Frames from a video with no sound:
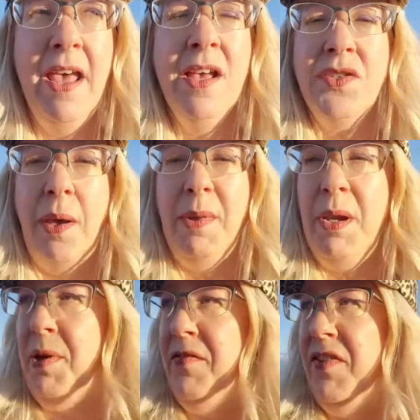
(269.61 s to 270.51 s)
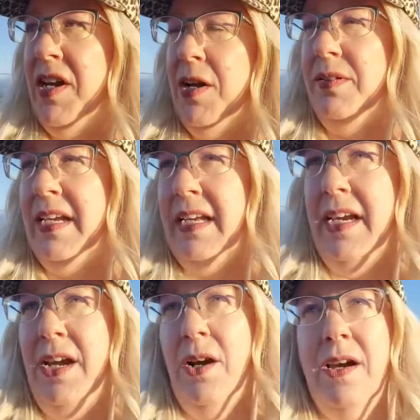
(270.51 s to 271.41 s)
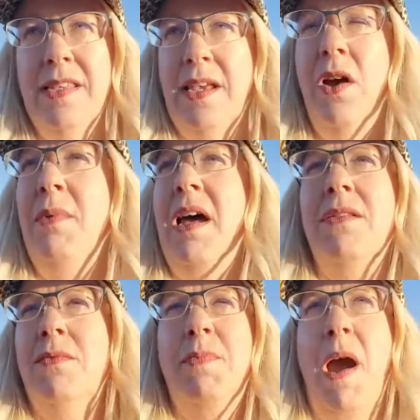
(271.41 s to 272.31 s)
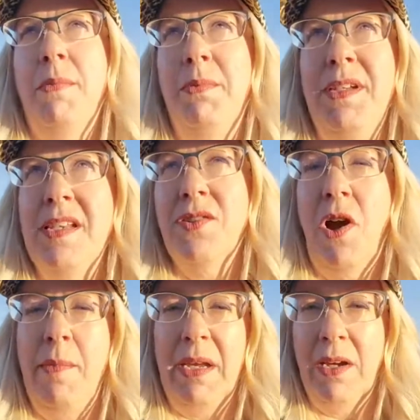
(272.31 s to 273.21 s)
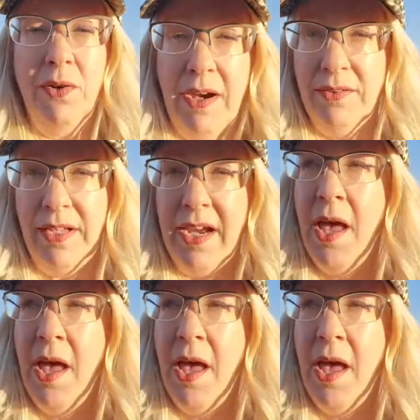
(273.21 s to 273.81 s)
So I'm going to put a video link in here because I know I'm not probably describing it correctly.